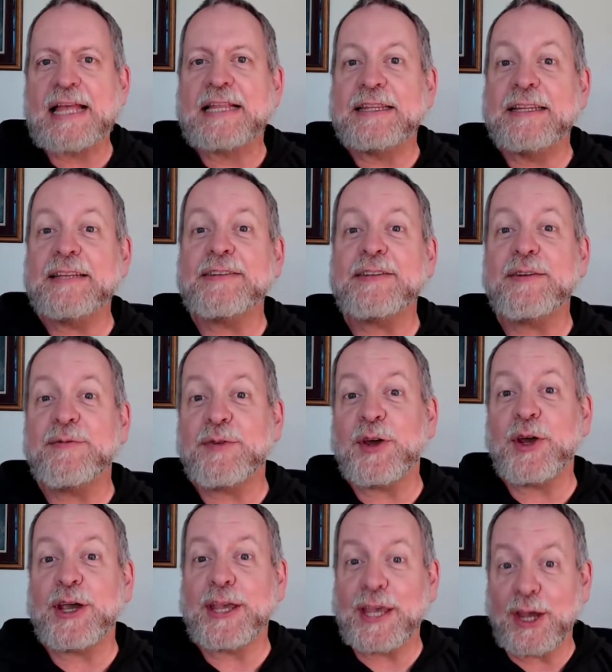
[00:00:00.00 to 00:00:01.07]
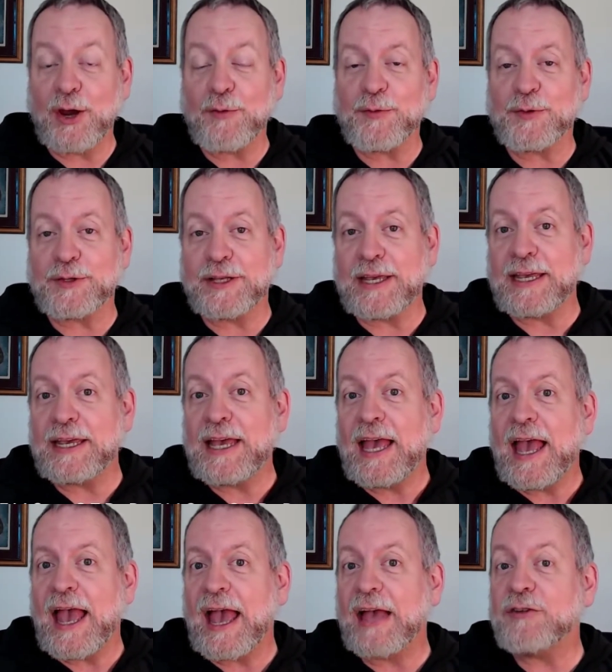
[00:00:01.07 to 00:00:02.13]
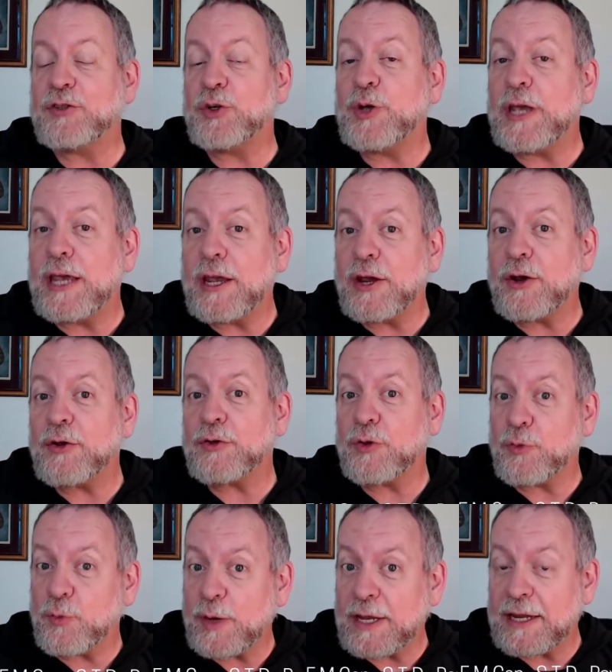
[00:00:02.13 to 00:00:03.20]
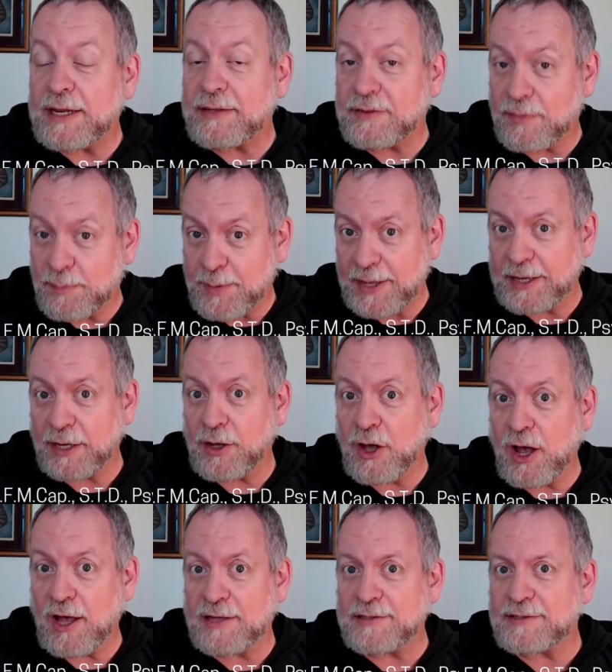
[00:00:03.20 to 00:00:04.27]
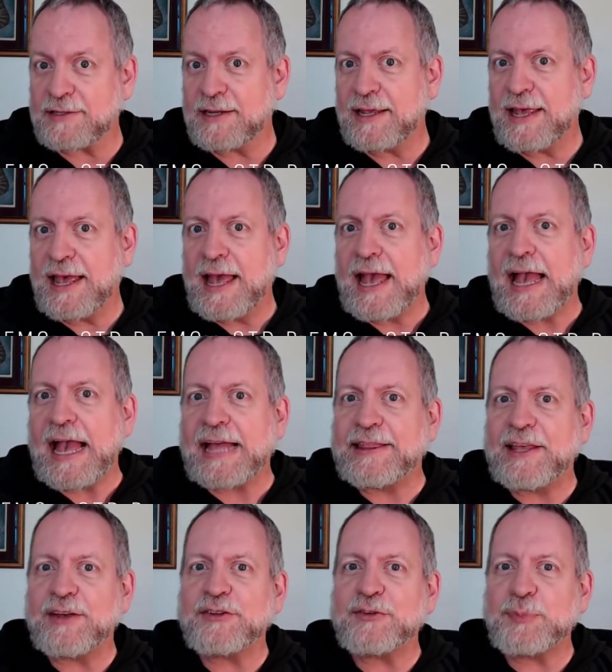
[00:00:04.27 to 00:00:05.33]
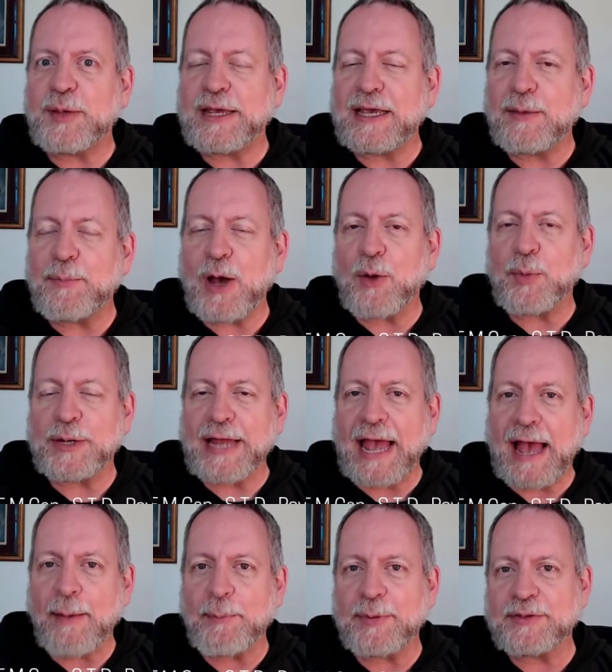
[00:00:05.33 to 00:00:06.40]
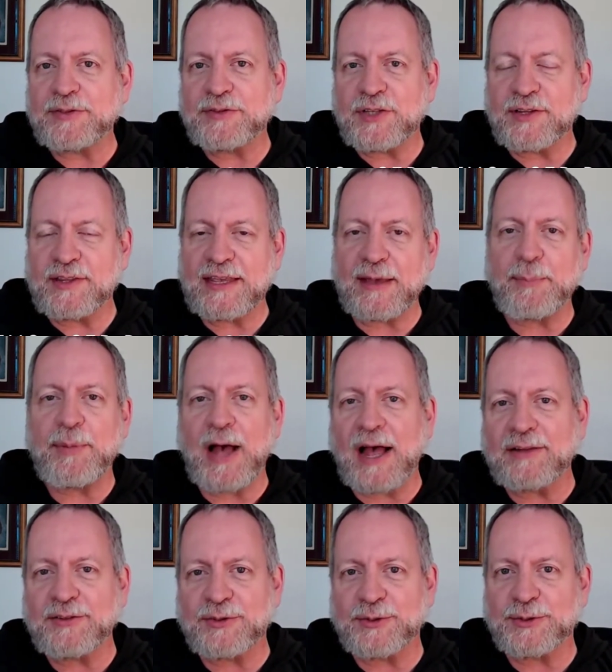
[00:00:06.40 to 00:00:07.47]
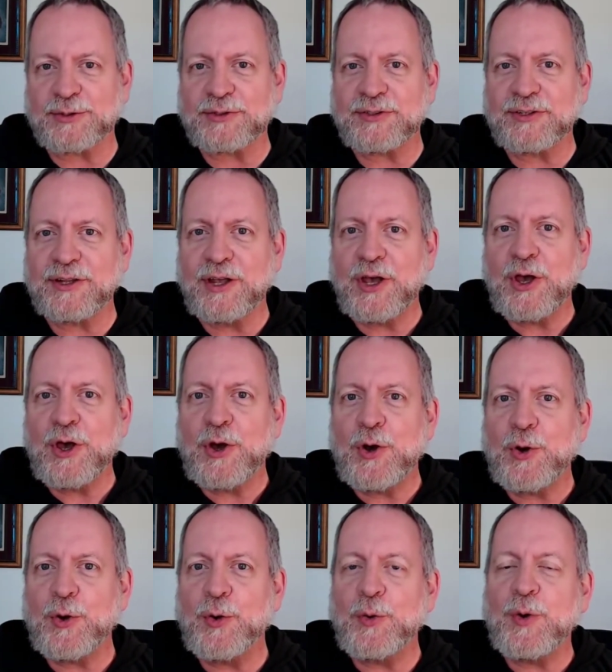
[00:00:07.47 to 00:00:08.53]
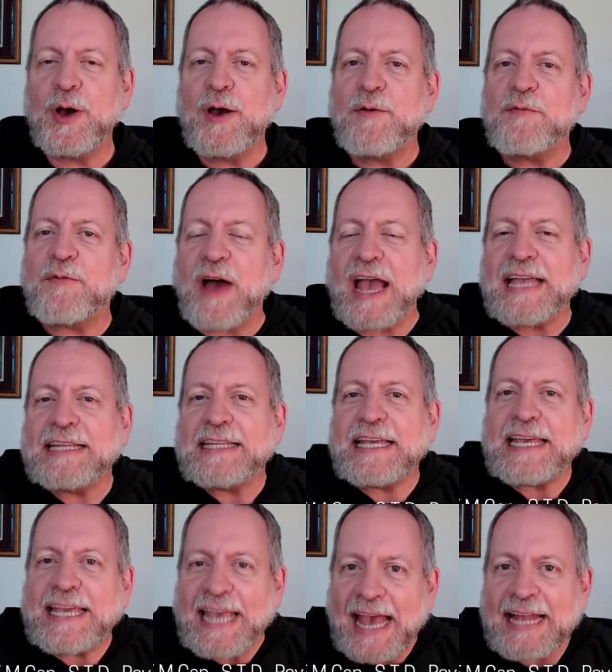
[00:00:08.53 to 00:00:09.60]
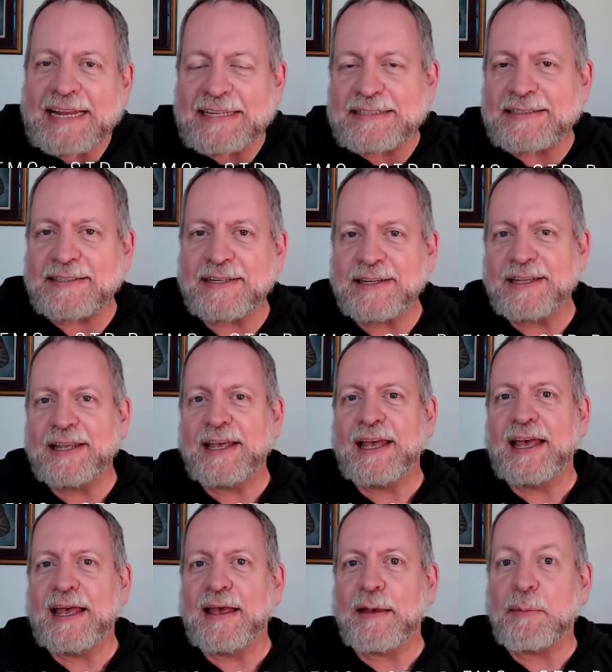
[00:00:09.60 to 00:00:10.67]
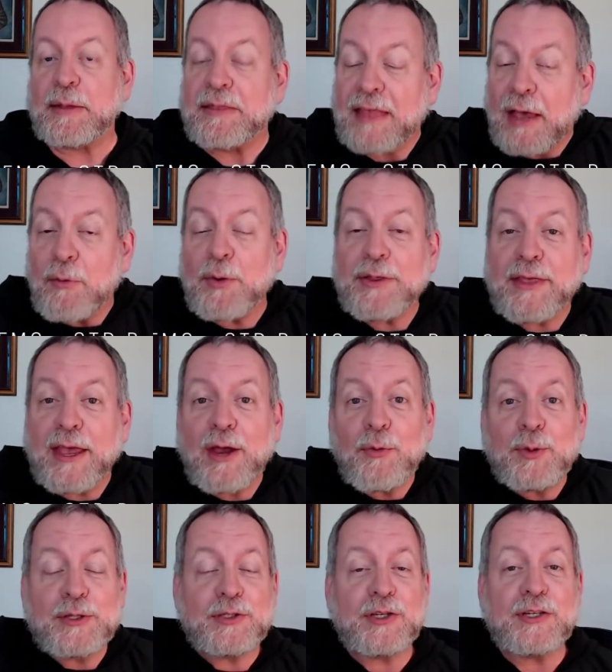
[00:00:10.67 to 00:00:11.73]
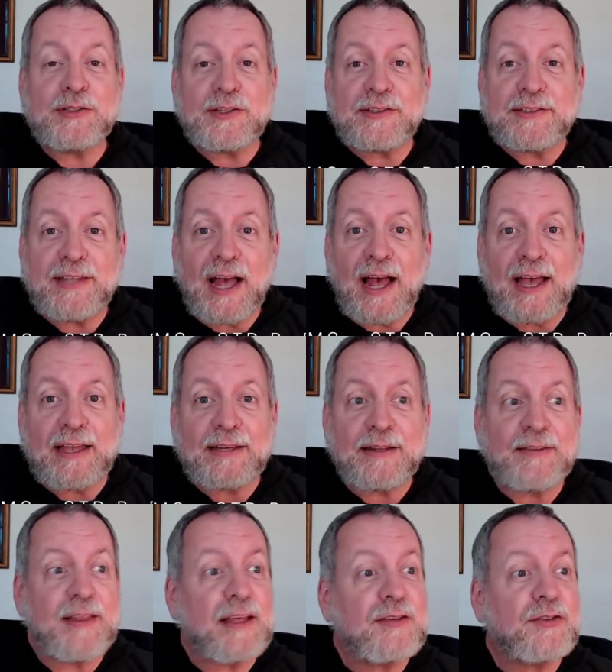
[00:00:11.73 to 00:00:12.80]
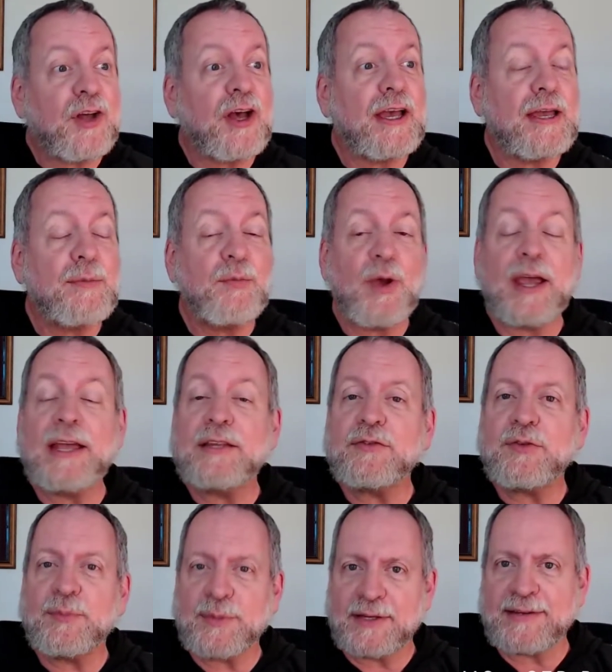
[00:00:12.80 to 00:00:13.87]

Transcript: Listen very carefully as you hear the readings of Pentecost, and they'll speak about what happens to the apostles who finally get it. I mean, they were there when Jesus died. They saw him raised from the